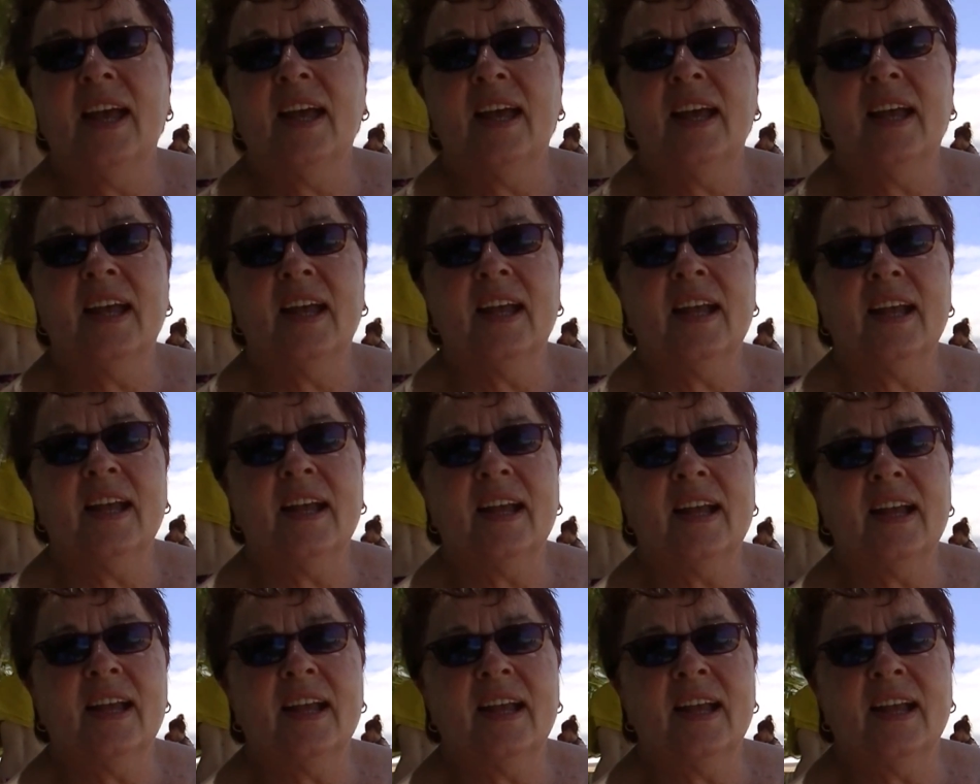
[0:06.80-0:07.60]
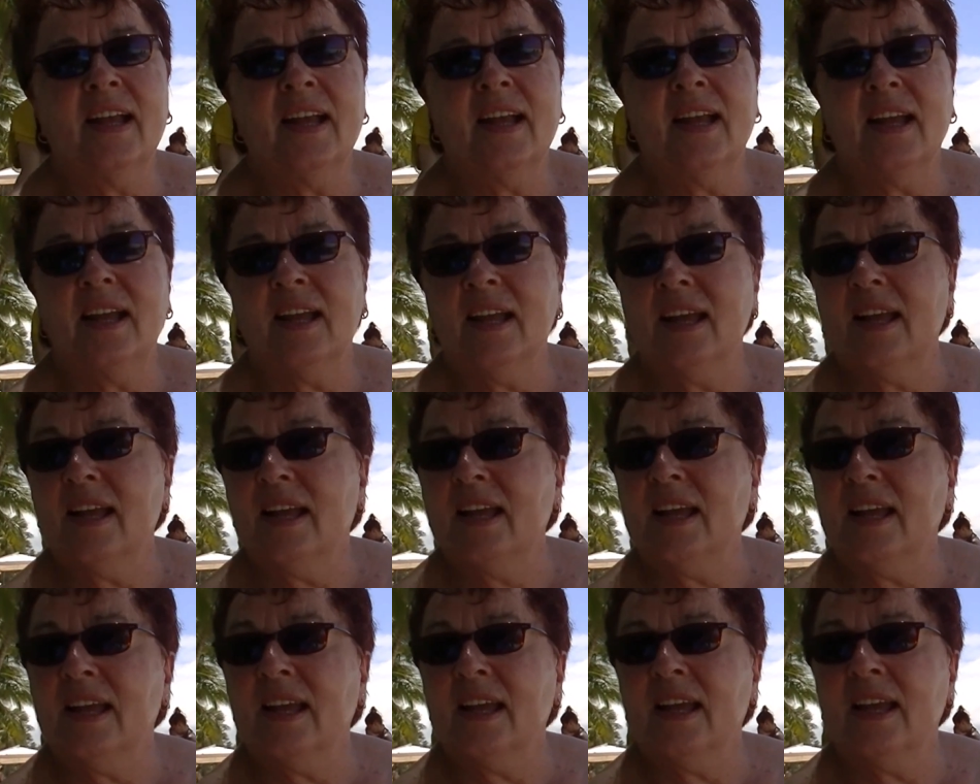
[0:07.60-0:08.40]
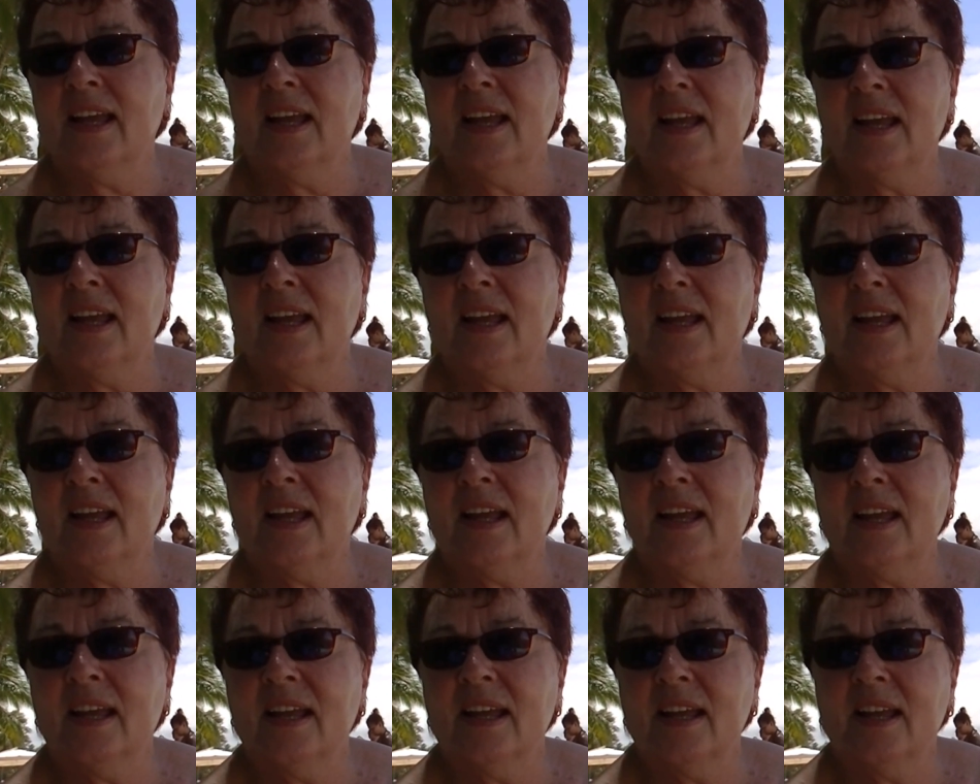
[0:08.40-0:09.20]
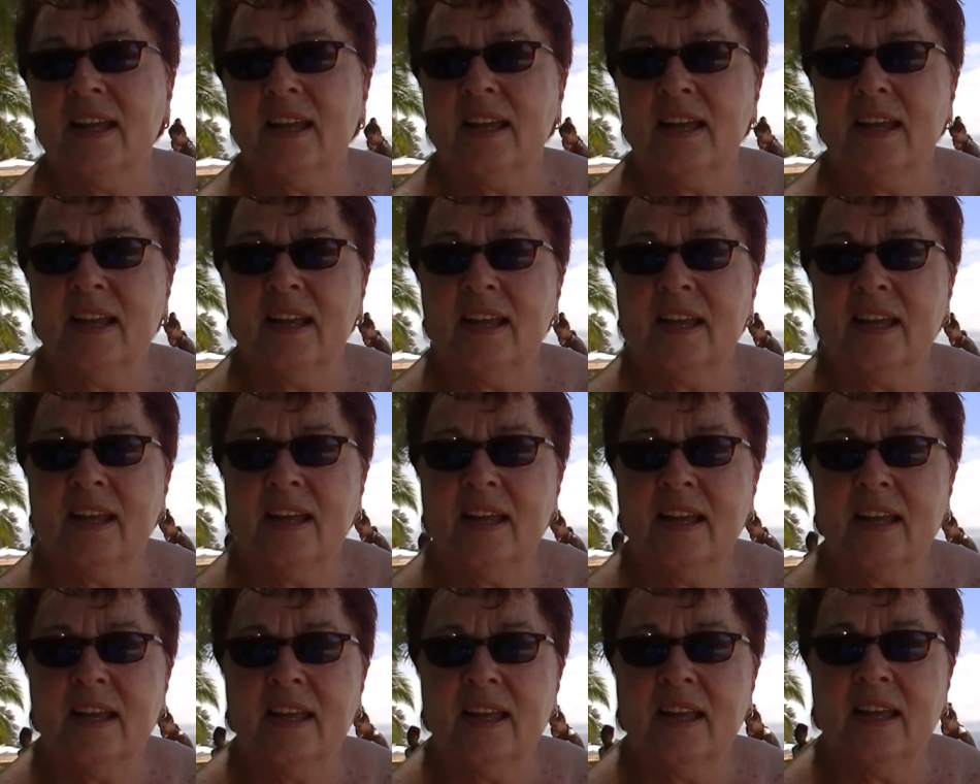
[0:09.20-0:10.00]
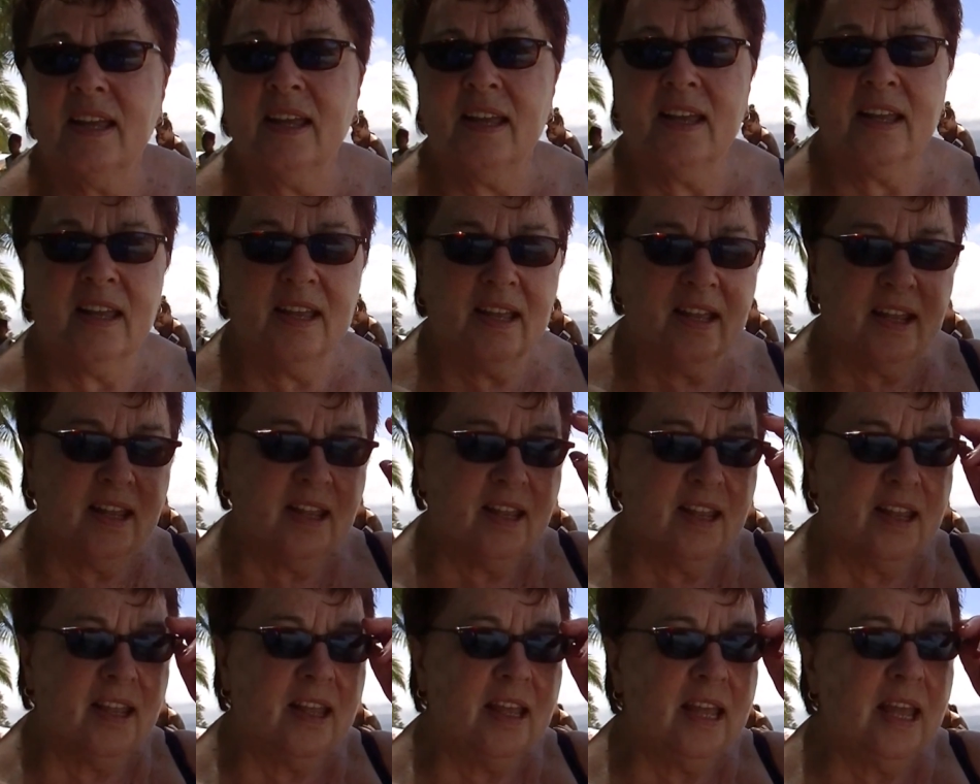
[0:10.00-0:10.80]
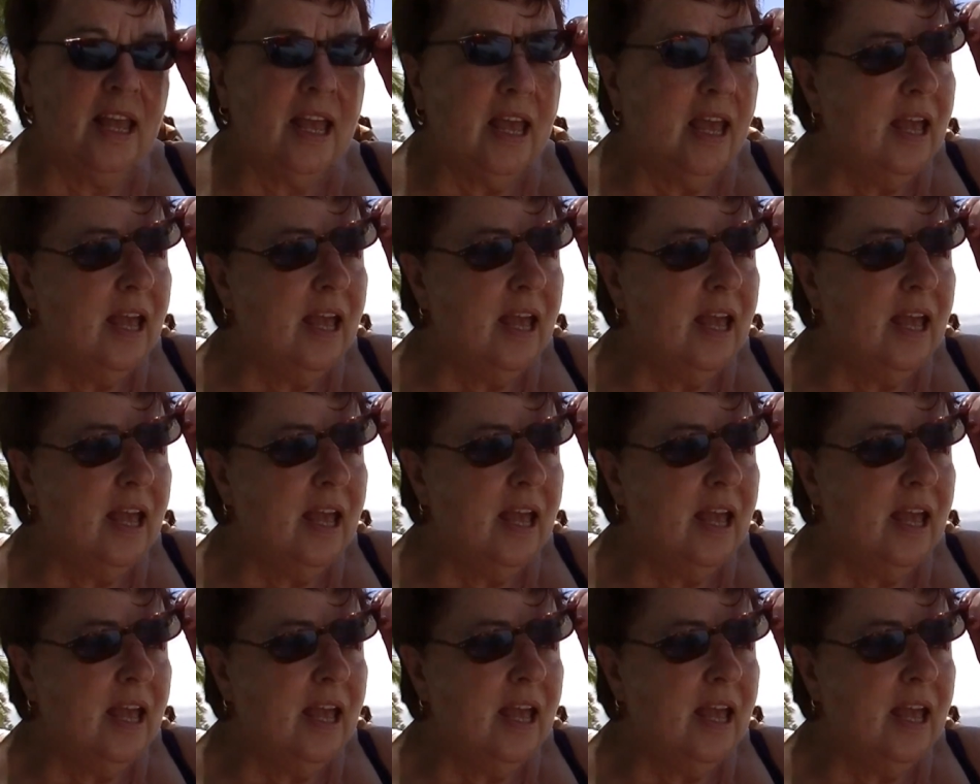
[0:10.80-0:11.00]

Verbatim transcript: Goody. Now, what do you think of um, uh, the Philippines?